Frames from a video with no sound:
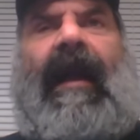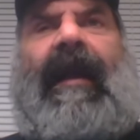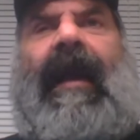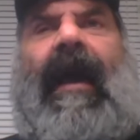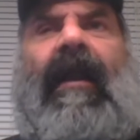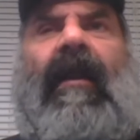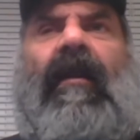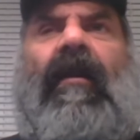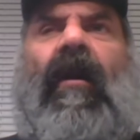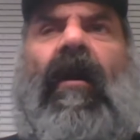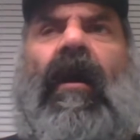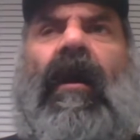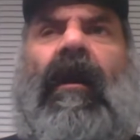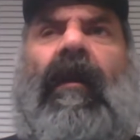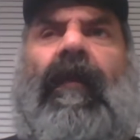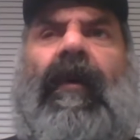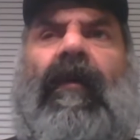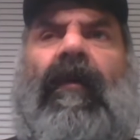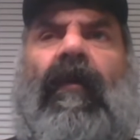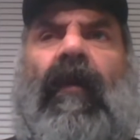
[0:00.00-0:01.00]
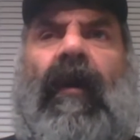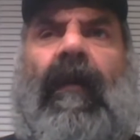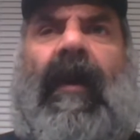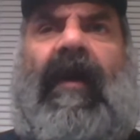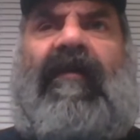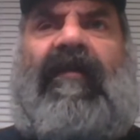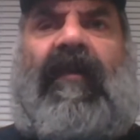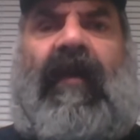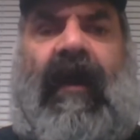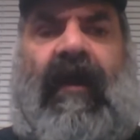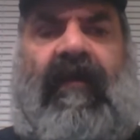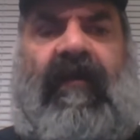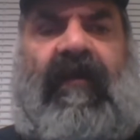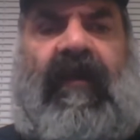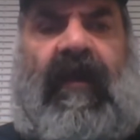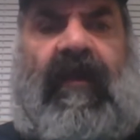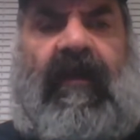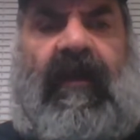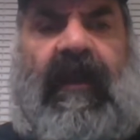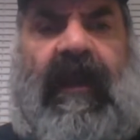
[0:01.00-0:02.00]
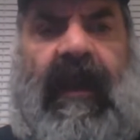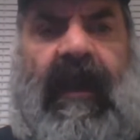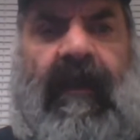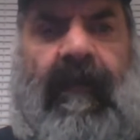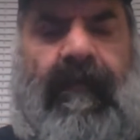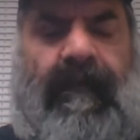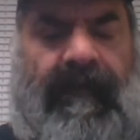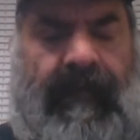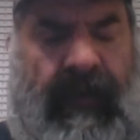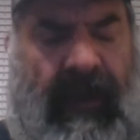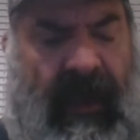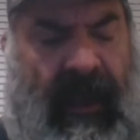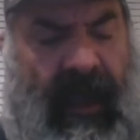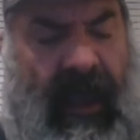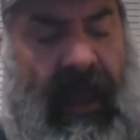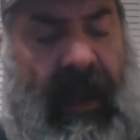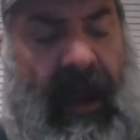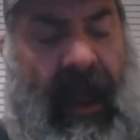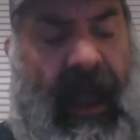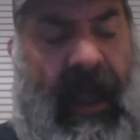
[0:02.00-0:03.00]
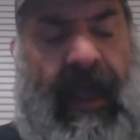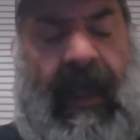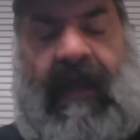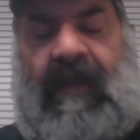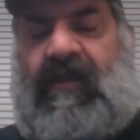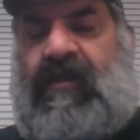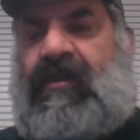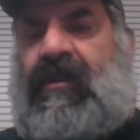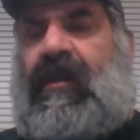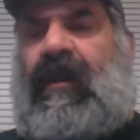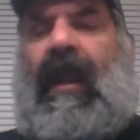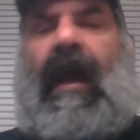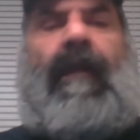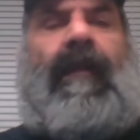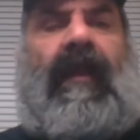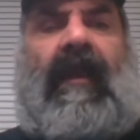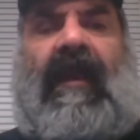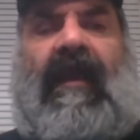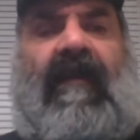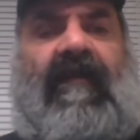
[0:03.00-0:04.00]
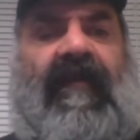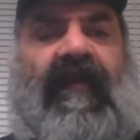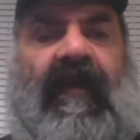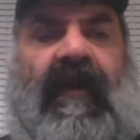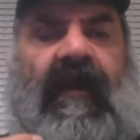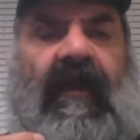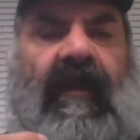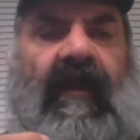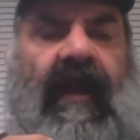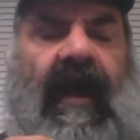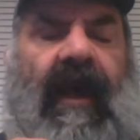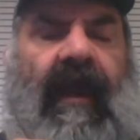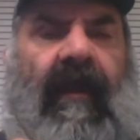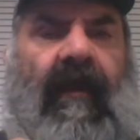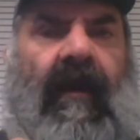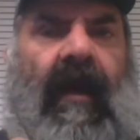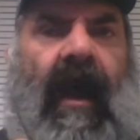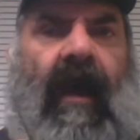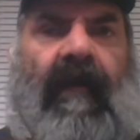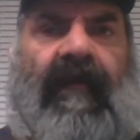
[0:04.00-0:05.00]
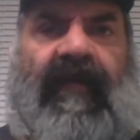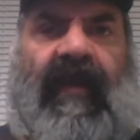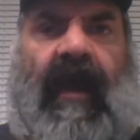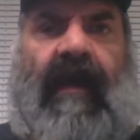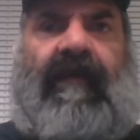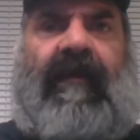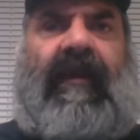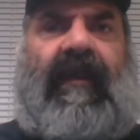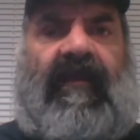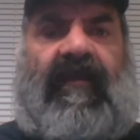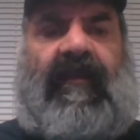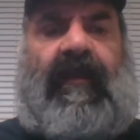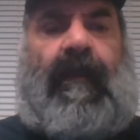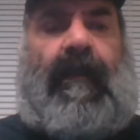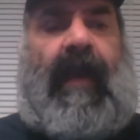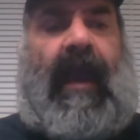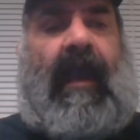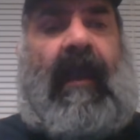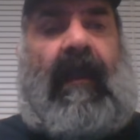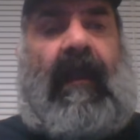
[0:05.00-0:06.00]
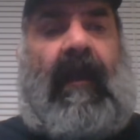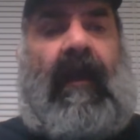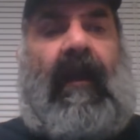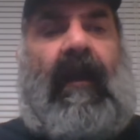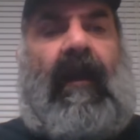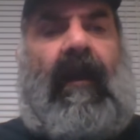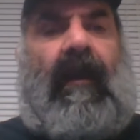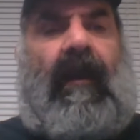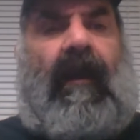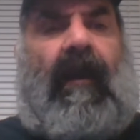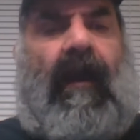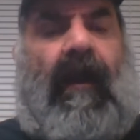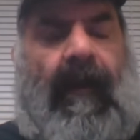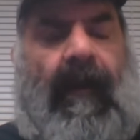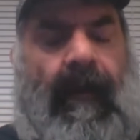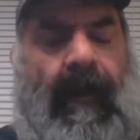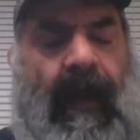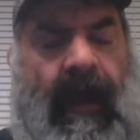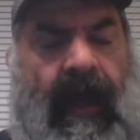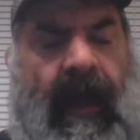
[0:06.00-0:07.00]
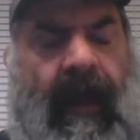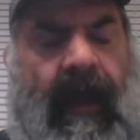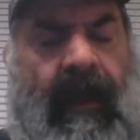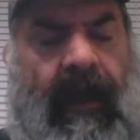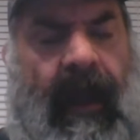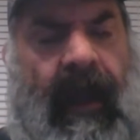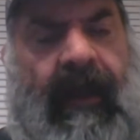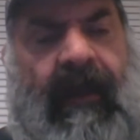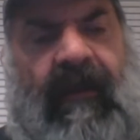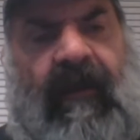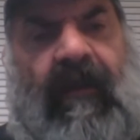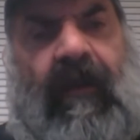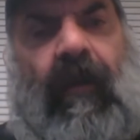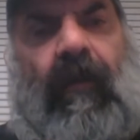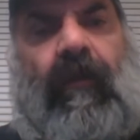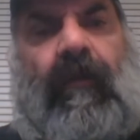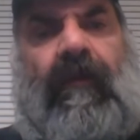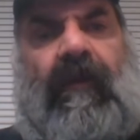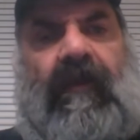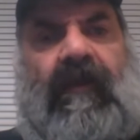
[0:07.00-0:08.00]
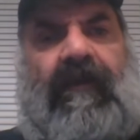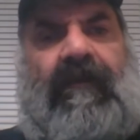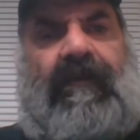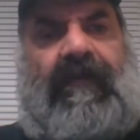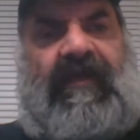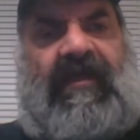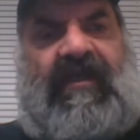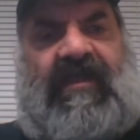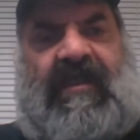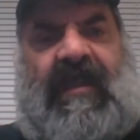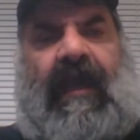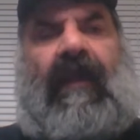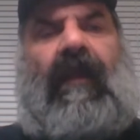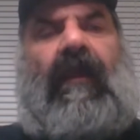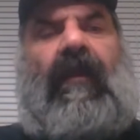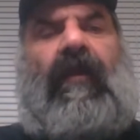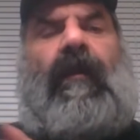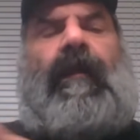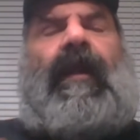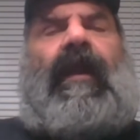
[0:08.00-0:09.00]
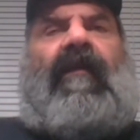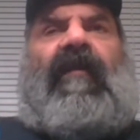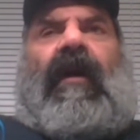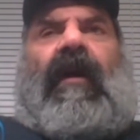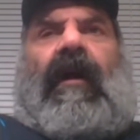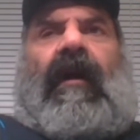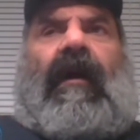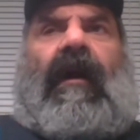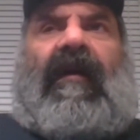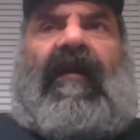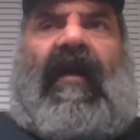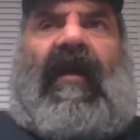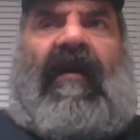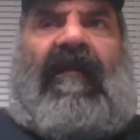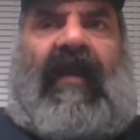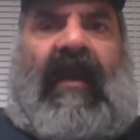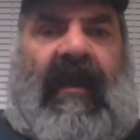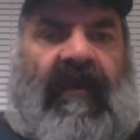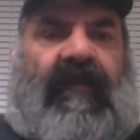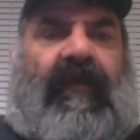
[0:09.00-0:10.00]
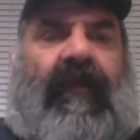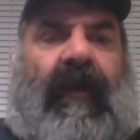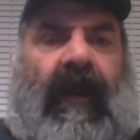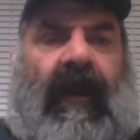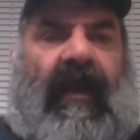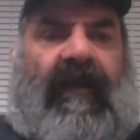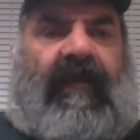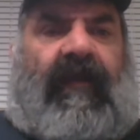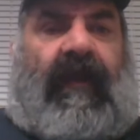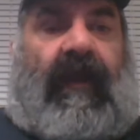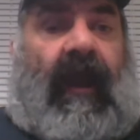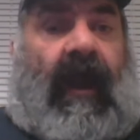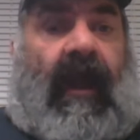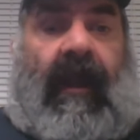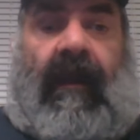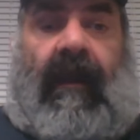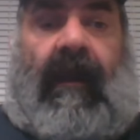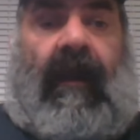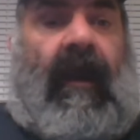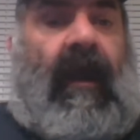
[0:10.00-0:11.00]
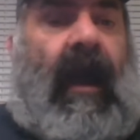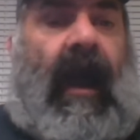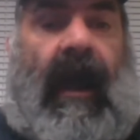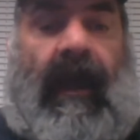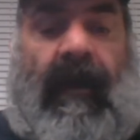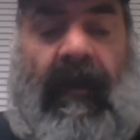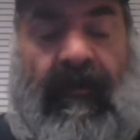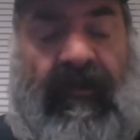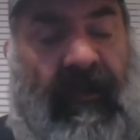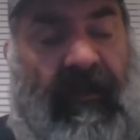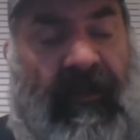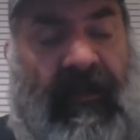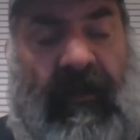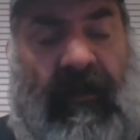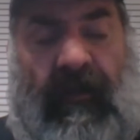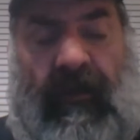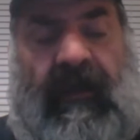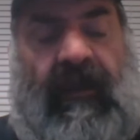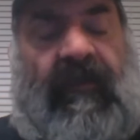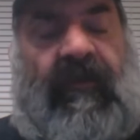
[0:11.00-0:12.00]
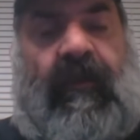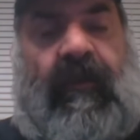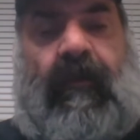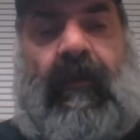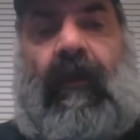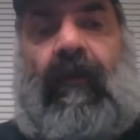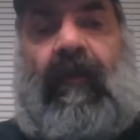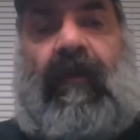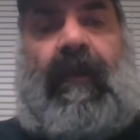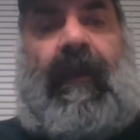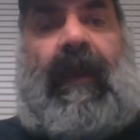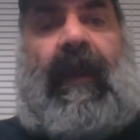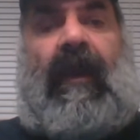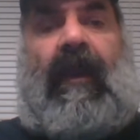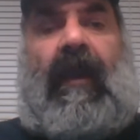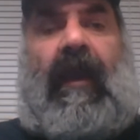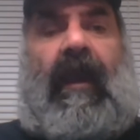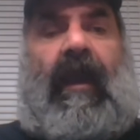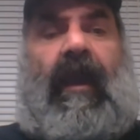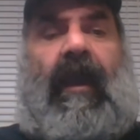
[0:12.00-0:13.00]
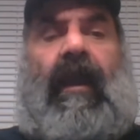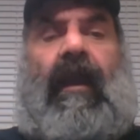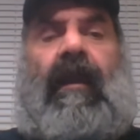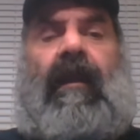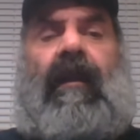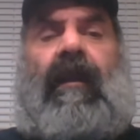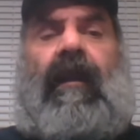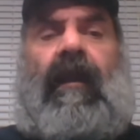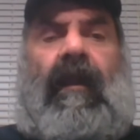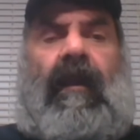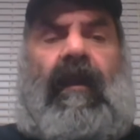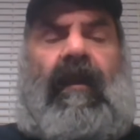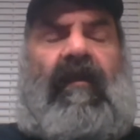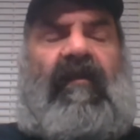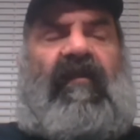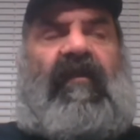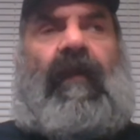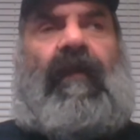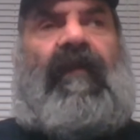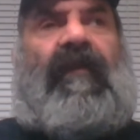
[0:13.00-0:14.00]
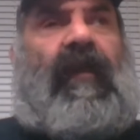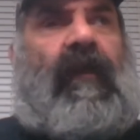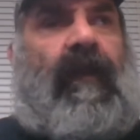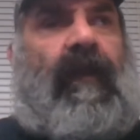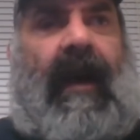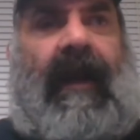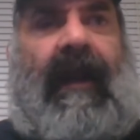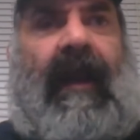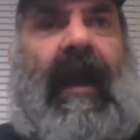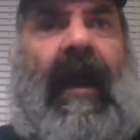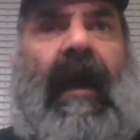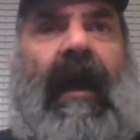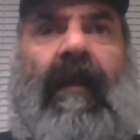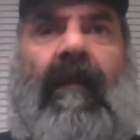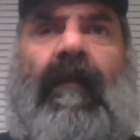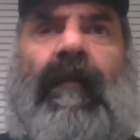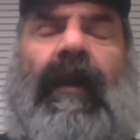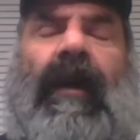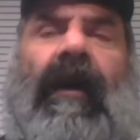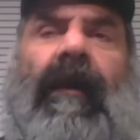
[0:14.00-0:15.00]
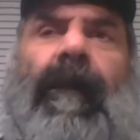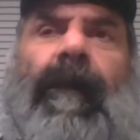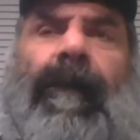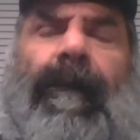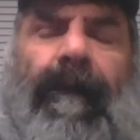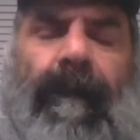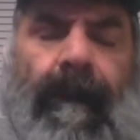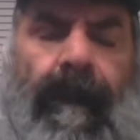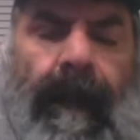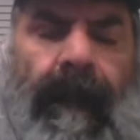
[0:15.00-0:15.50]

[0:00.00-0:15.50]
i got into argument with one of my friends the other day and i i just could not believe that i was having this debate and i need to go just take a little bit of a, a of a history lesson and i know some of you will disagree with me and some of you might not but